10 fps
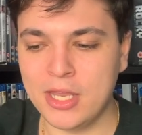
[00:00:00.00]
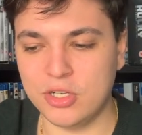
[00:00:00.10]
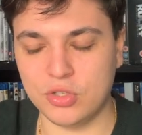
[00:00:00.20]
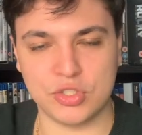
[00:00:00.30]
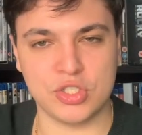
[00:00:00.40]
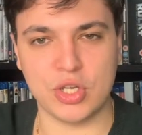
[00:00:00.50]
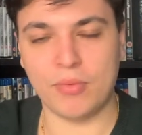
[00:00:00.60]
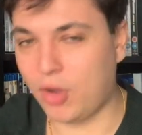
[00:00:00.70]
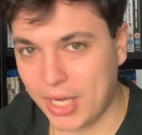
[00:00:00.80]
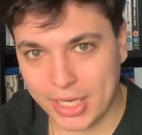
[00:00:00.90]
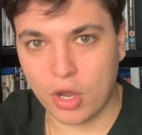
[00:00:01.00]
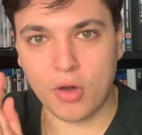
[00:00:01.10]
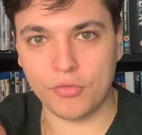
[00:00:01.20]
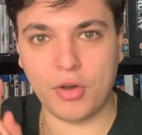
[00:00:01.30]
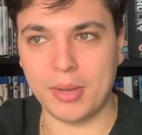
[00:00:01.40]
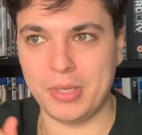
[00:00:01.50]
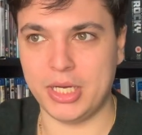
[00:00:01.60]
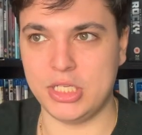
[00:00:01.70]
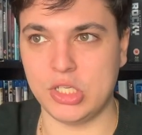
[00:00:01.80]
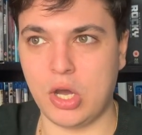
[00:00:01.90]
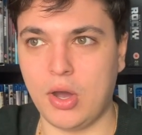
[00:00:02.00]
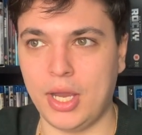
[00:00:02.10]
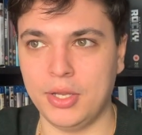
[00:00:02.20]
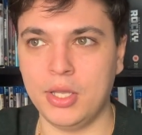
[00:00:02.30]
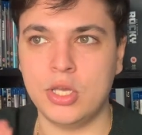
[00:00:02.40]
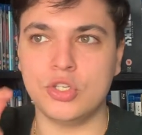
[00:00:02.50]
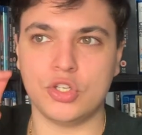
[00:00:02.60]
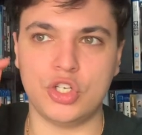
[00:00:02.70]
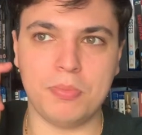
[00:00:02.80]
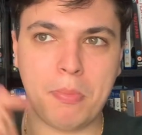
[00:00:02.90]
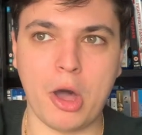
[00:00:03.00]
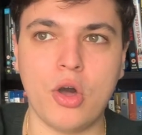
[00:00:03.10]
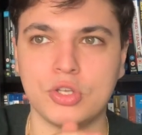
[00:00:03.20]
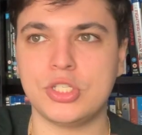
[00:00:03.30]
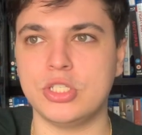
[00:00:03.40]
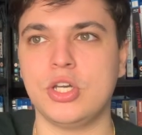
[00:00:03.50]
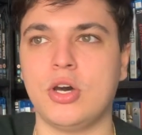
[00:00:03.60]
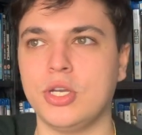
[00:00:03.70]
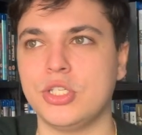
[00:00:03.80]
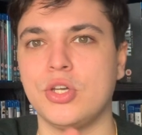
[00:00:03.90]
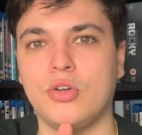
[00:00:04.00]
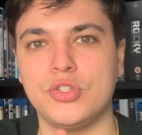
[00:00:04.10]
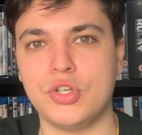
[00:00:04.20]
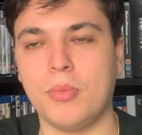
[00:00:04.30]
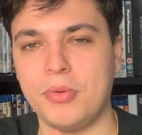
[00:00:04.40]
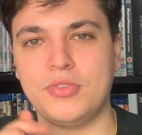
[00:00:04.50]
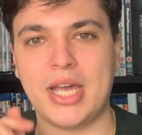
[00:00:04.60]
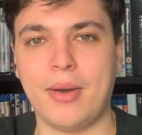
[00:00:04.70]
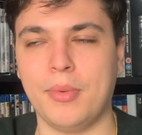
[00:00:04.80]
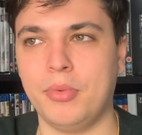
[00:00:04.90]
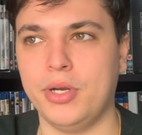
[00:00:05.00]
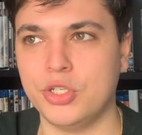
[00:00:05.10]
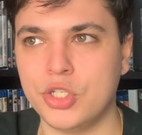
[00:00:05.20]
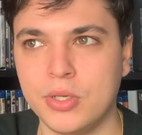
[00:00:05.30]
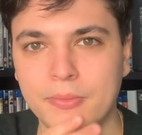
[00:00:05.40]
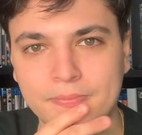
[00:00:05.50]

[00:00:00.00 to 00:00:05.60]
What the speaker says: The Doctor's like, right, they can't find me. I need to hide. So she parks the TARDIS on top of Tower Bridge.